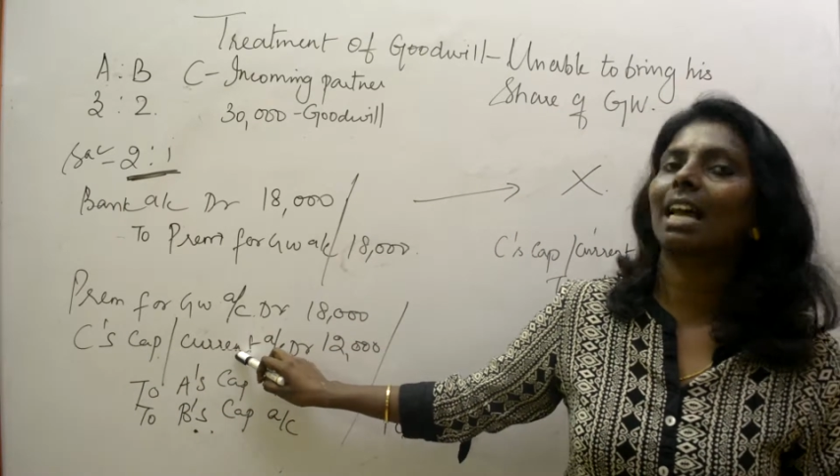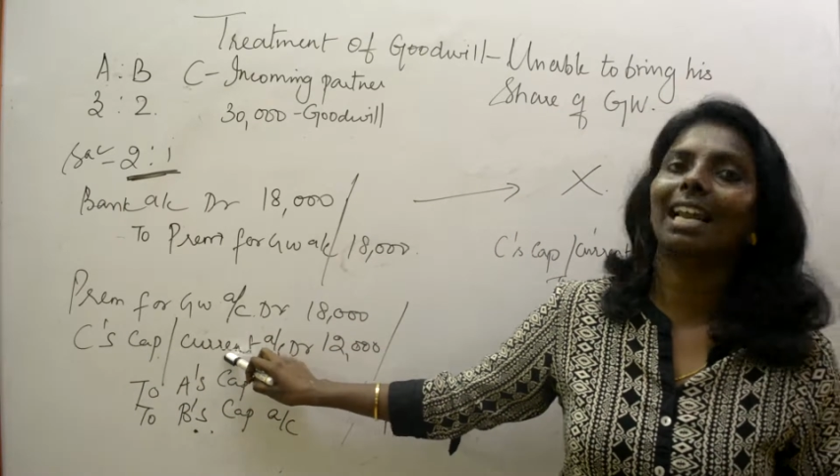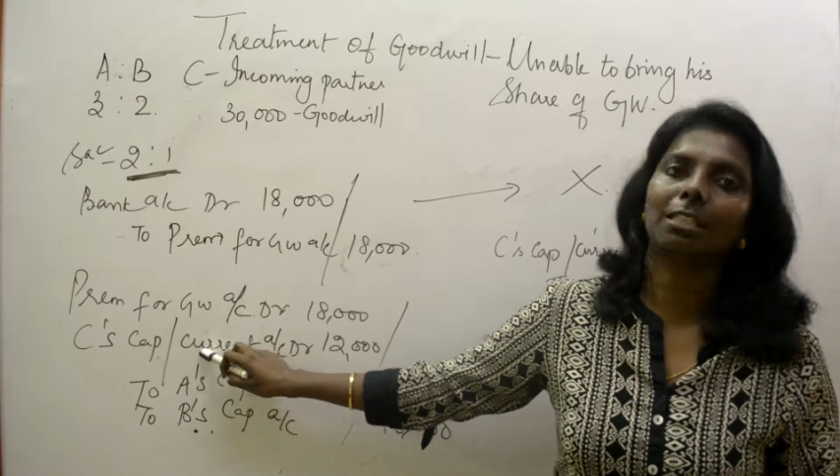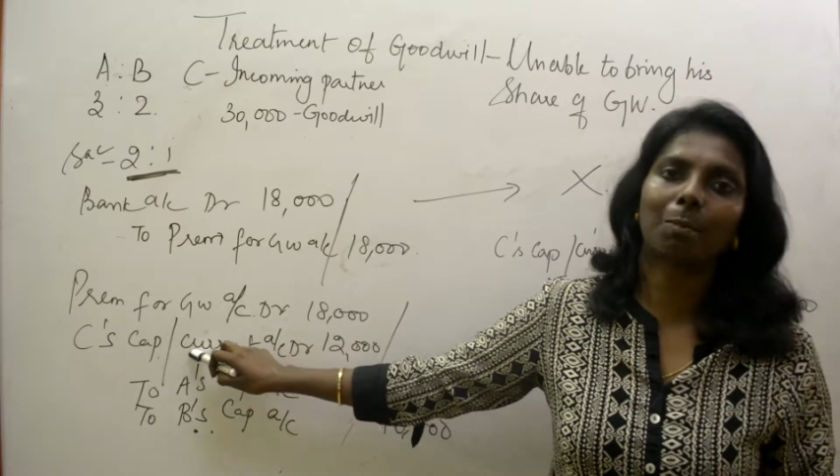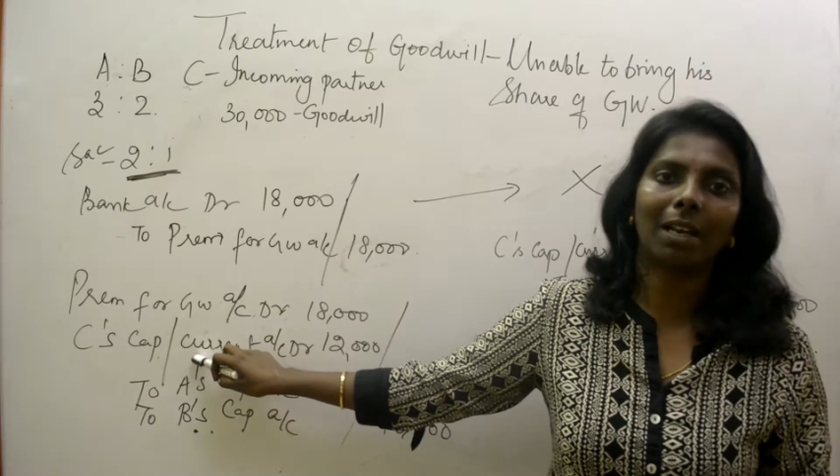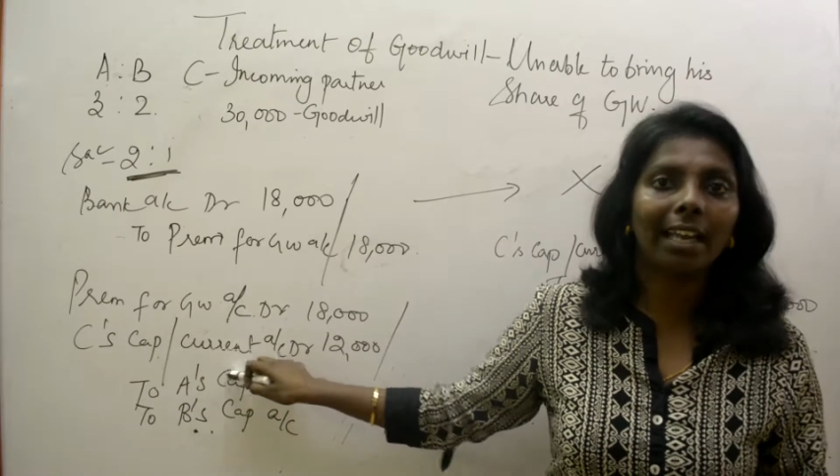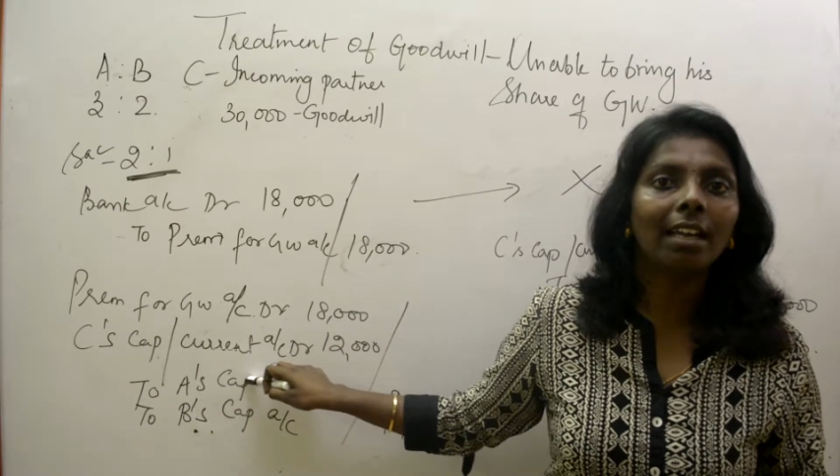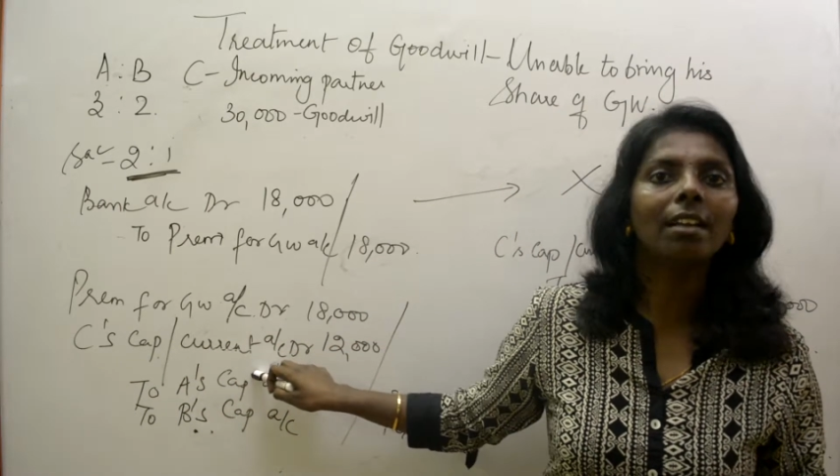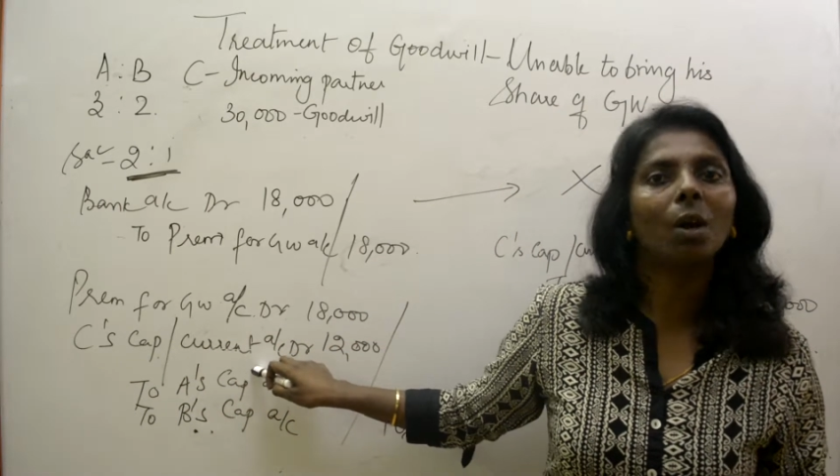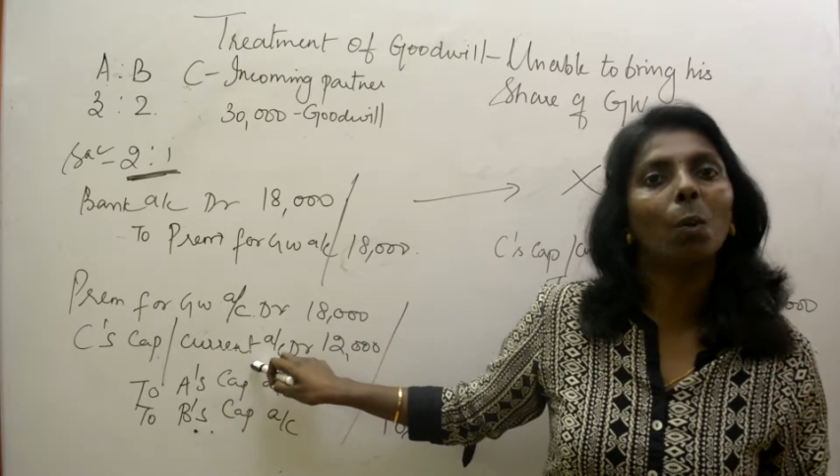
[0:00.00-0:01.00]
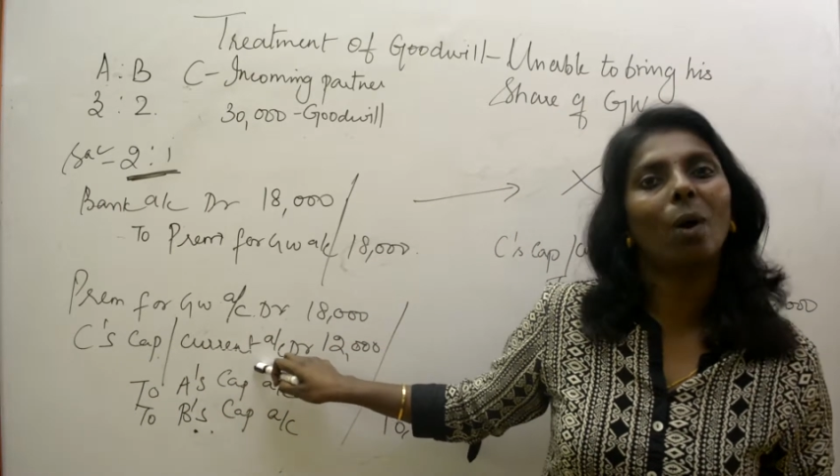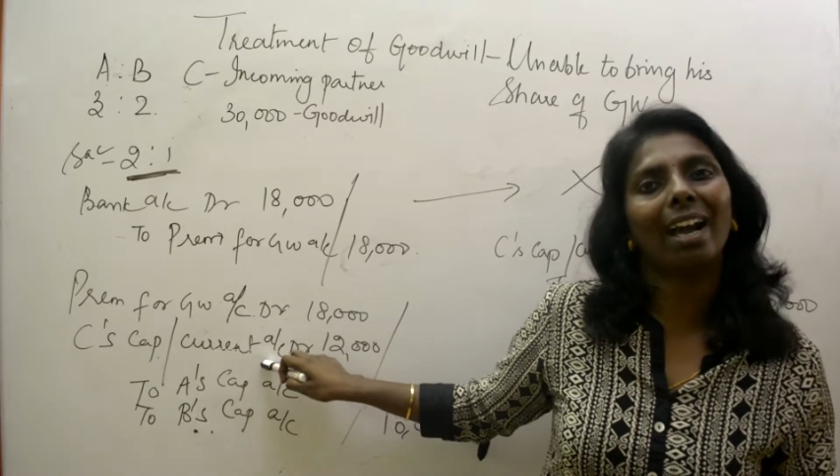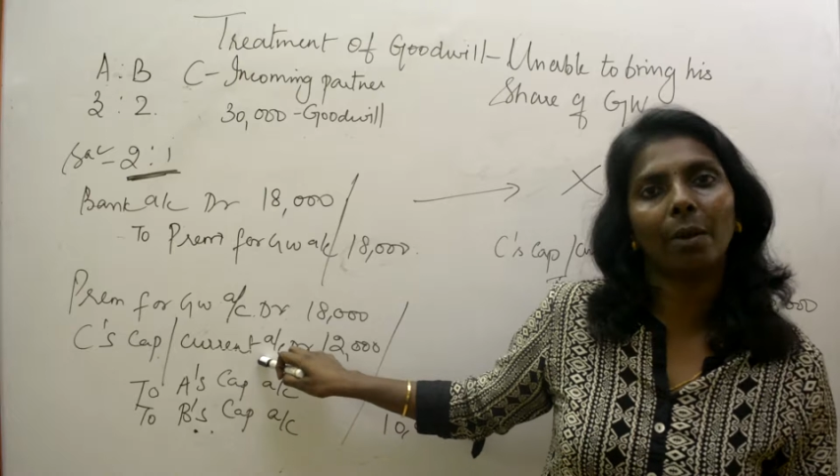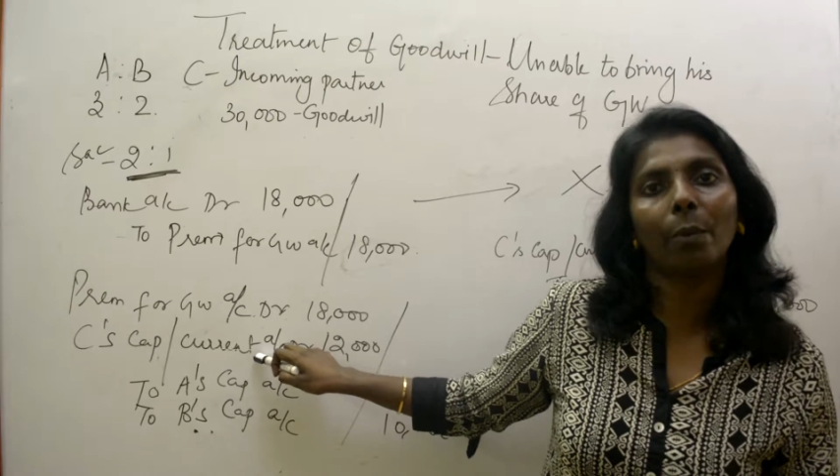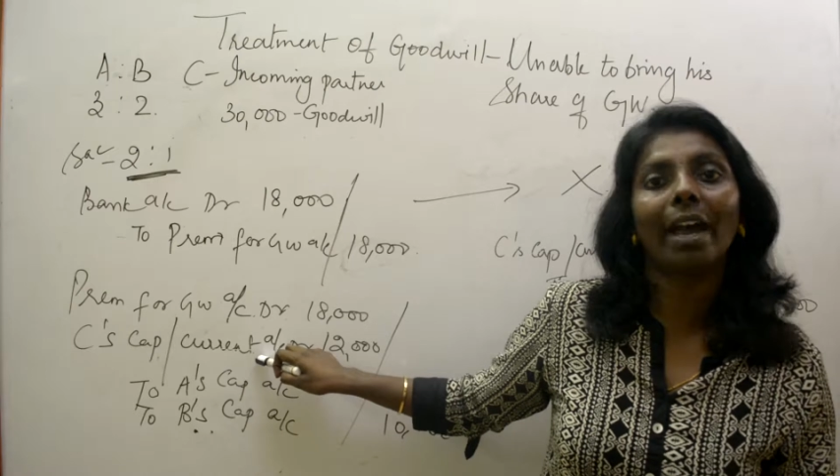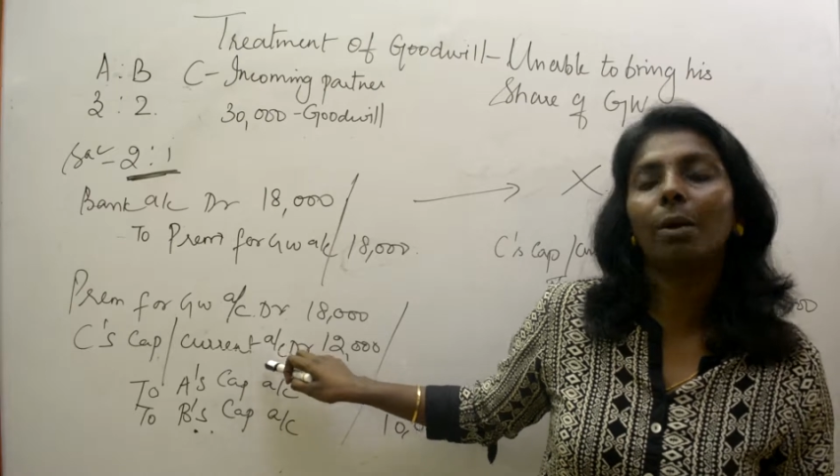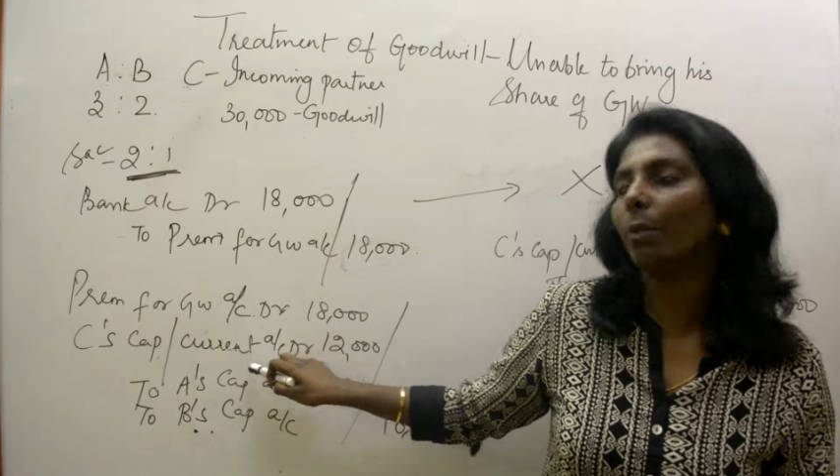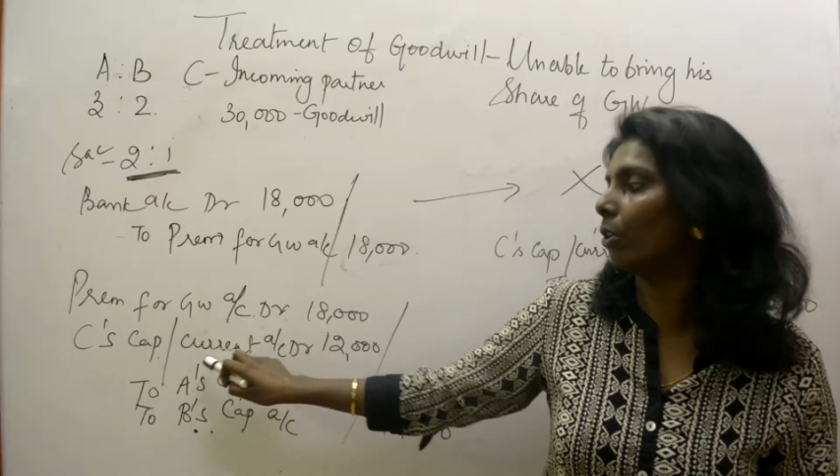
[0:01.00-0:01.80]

I'll explain when